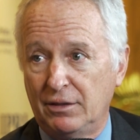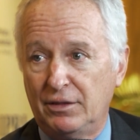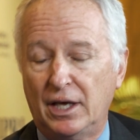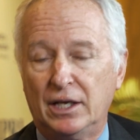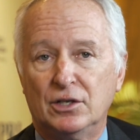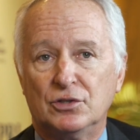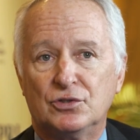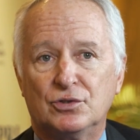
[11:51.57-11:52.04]

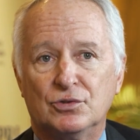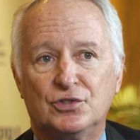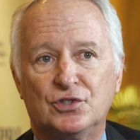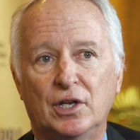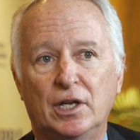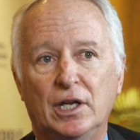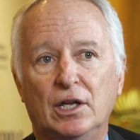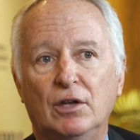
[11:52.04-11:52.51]
That is to
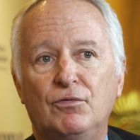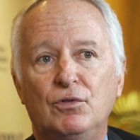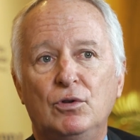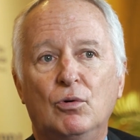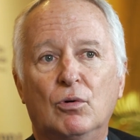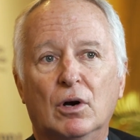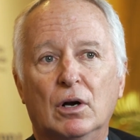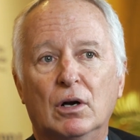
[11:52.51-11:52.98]
say, if
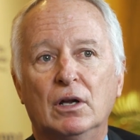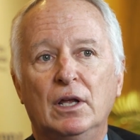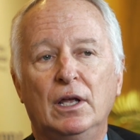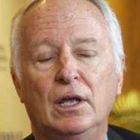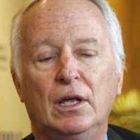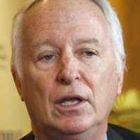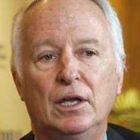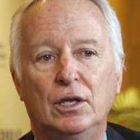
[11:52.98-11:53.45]
you are
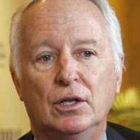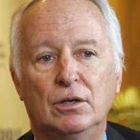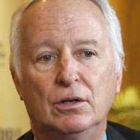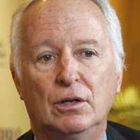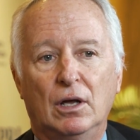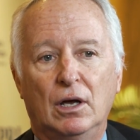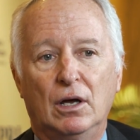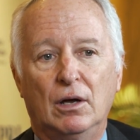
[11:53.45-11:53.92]

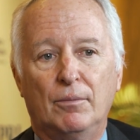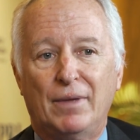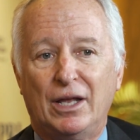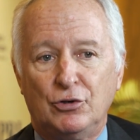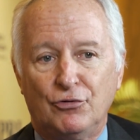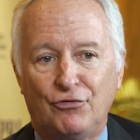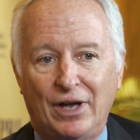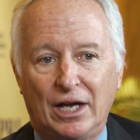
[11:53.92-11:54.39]
in
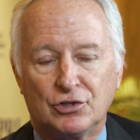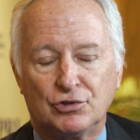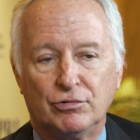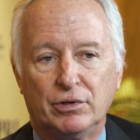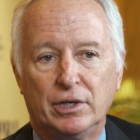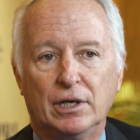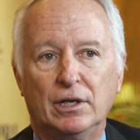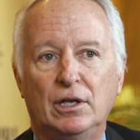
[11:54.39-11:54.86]

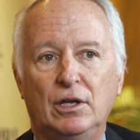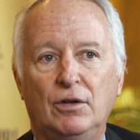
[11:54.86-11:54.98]
manufacturing,